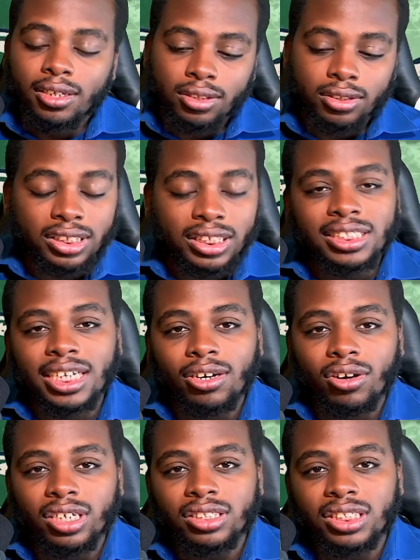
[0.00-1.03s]
CJ
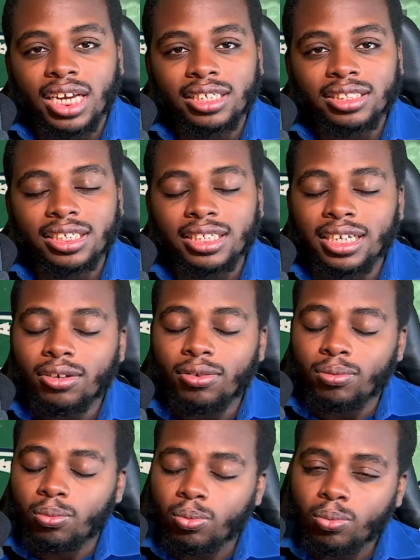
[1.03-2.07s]
Gardner-Johnson did
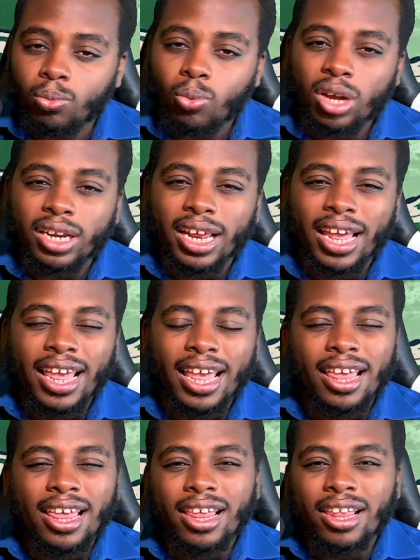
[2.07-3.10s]
one
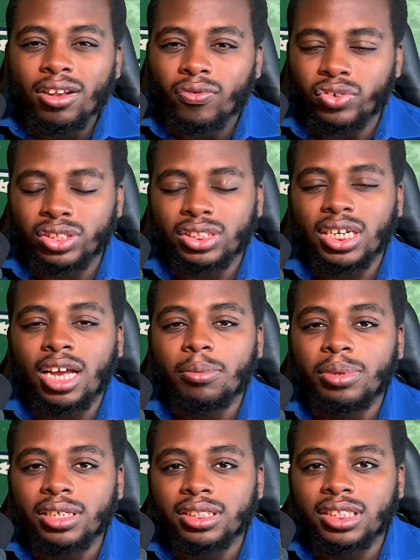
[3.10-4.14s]
hell of a job
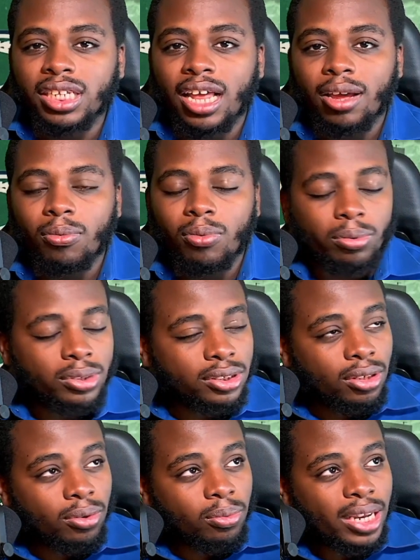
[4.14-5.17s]
in the slot. Where it was
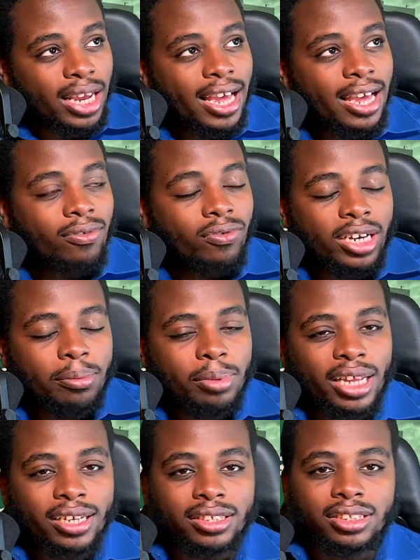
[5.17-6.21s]
though we had Reed
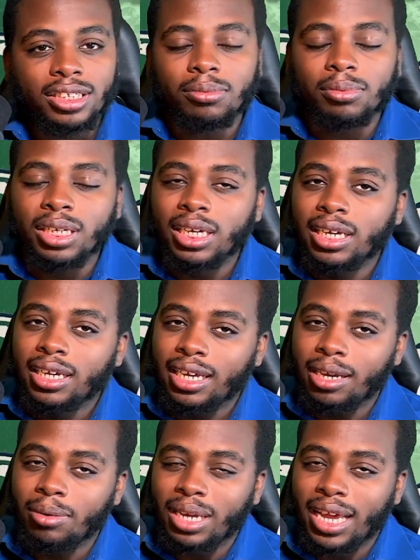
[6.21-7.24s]
Blankenship
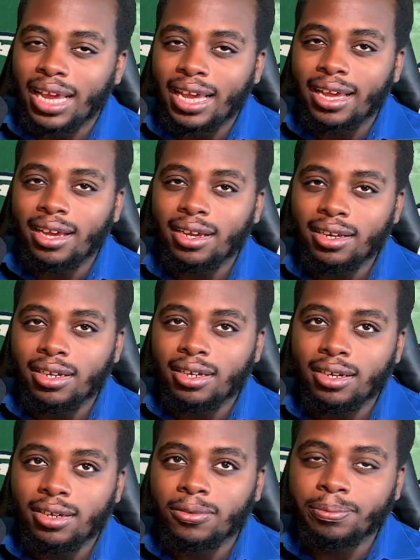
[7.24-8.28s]
and we had
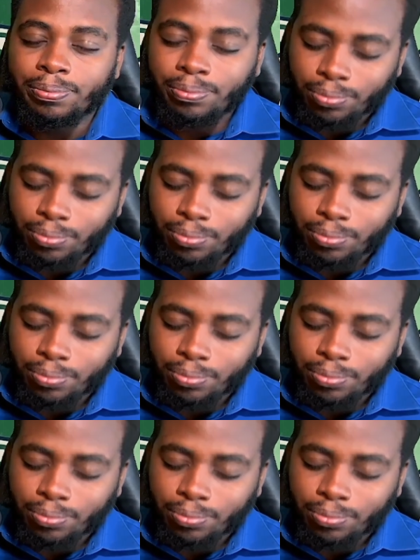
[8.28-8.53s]
Epps